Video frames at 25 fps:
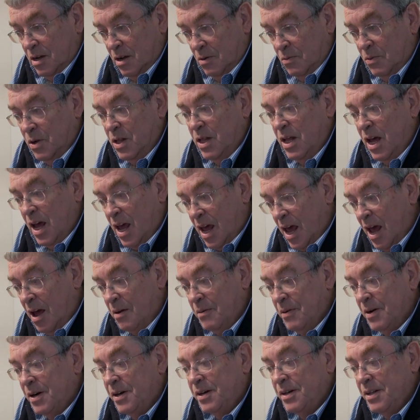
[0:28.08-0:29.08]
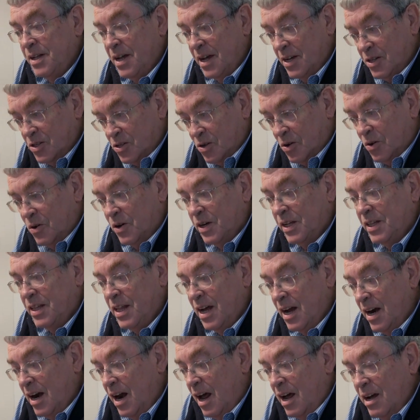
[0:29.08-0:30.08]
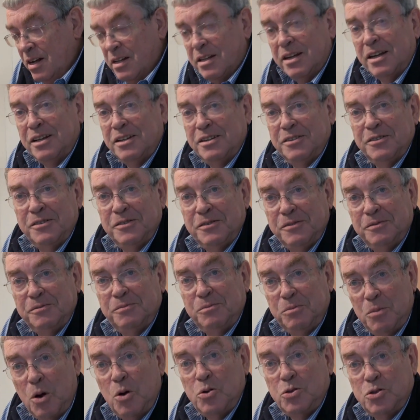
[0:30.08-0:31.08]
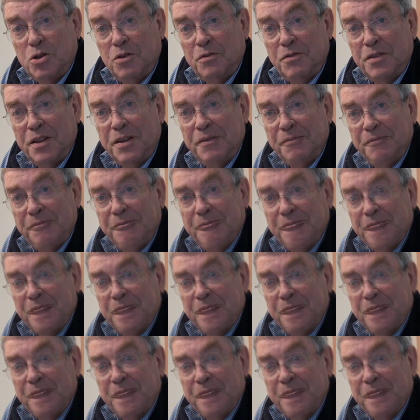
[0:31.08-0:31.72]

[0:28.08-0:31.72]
When they came here, they saw it, they liked it, most of them.